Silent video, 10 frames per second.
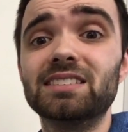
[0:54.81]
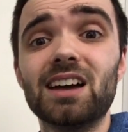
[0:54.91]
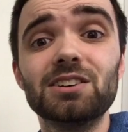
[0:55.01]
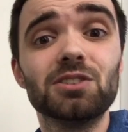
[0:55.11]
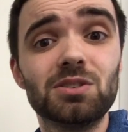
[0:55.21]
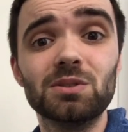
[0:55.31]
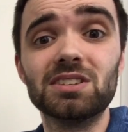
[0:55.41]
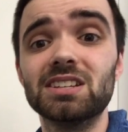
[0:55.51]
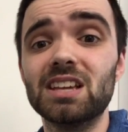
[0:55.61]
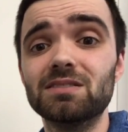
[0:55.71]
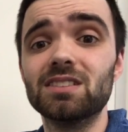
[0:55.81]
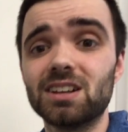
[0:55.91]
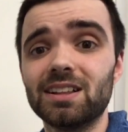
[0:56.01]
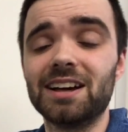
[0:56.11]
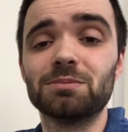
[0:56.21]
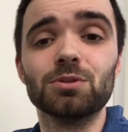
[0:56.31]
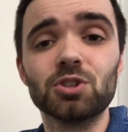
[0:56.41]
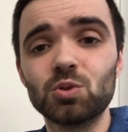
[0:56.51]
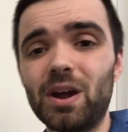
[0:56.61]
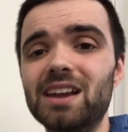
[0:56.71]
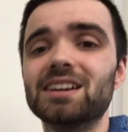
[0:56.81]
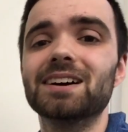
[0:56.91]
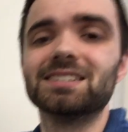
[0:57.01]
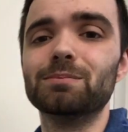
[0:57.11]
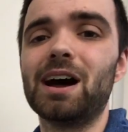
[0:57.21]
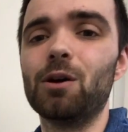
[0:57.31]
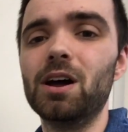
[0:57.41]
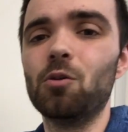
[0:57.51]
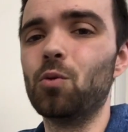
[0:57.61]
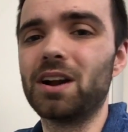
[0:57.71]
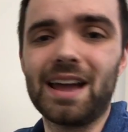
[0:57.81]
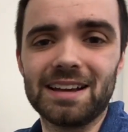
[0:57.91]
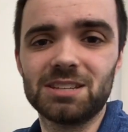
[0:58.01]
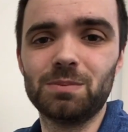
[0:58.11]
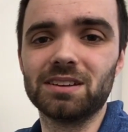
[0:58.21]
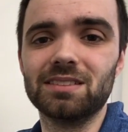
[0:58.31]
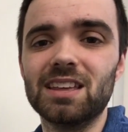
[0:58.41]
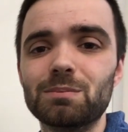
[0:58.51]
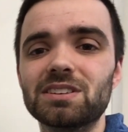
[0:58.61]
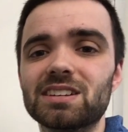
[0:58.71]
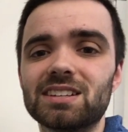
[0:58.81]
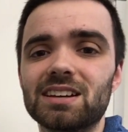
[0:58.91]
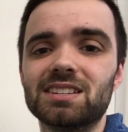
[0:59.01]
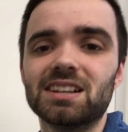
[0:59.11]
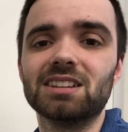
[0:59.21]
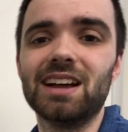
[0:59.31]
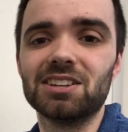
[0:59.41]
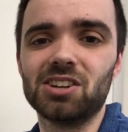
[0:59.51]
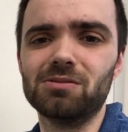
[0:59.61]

tell your students to give to the class, persuading us about one aspect that they've been discussing in class